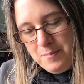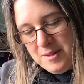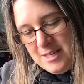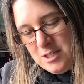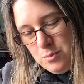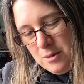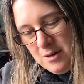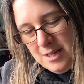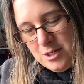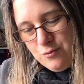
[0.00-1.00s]
But this
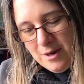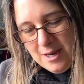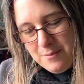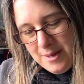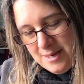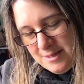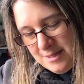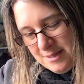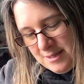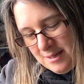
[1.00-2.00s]
one is
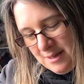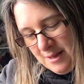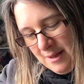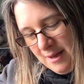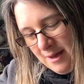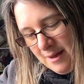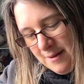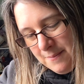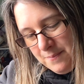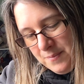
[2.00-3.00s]
recommended,
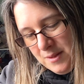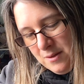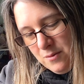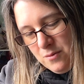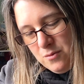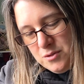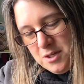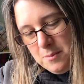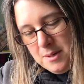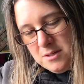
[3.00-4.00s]

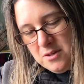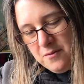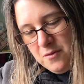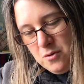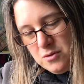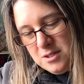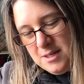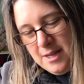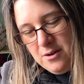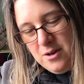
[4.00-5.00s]
also because I forgot to let